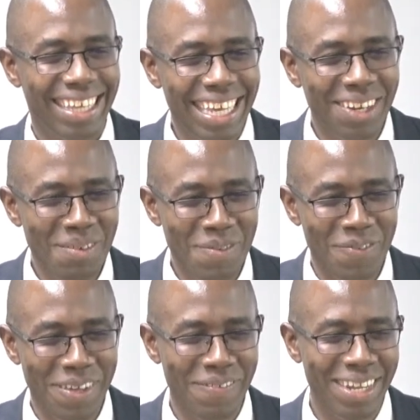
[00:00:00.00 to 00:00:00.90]
kingdom
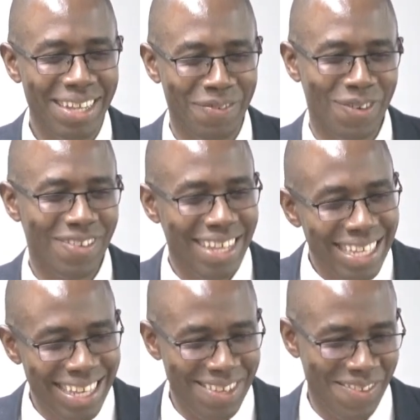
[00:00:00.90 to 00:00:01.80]
of heaven is for
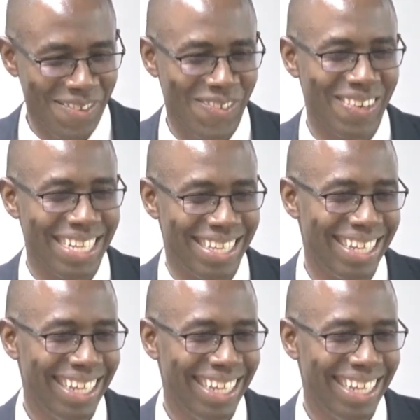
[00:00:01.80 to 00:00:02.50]
such as those ones.